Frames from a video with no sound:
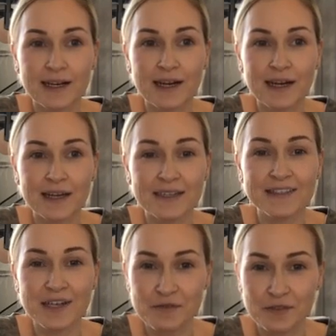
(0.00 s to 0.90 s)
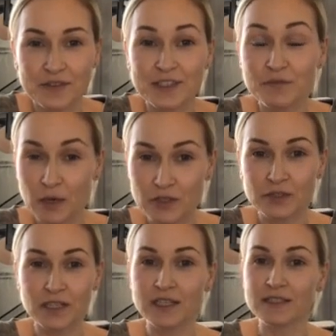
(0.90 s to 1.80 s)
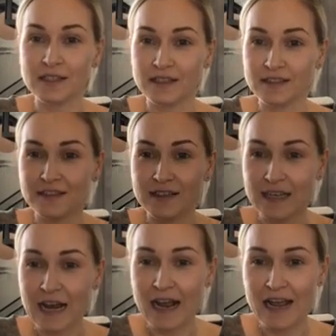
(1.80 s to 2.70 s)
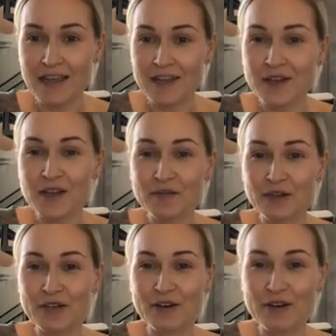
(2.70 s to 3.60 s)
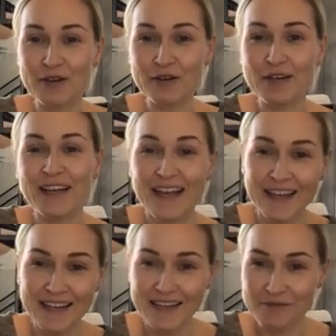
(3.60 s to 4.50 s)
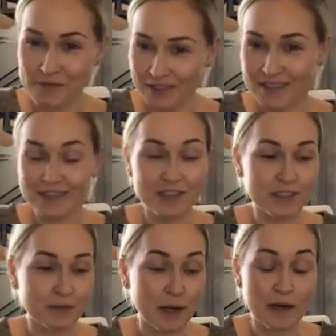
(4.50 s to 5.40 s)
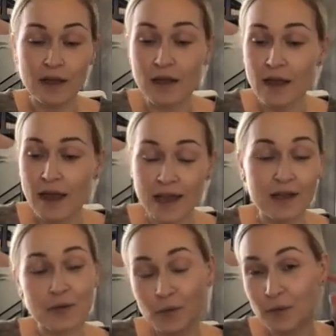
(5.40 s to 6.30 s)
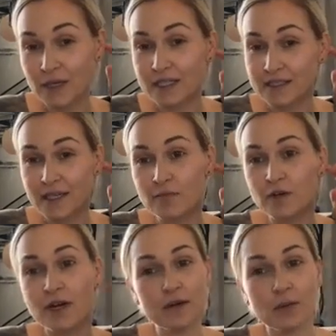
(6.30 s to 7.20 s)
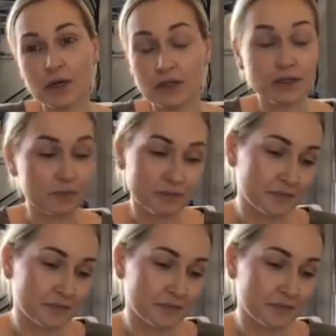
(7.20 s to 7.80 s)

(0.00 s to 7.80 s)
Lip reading: I definitely specialize in. I can recruit anyone, just about, and except for Aaron Parker.